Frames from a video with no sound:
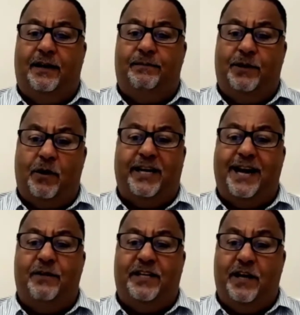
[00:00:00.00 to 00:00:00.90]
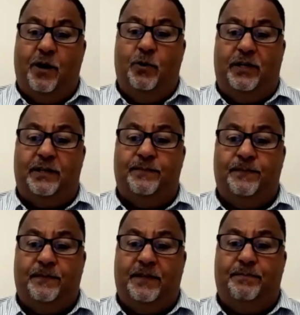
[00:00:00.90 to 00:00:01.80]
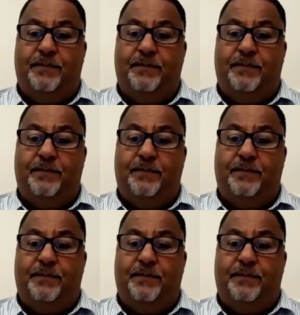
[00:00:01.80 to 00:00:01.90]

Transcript: locking out the odor that may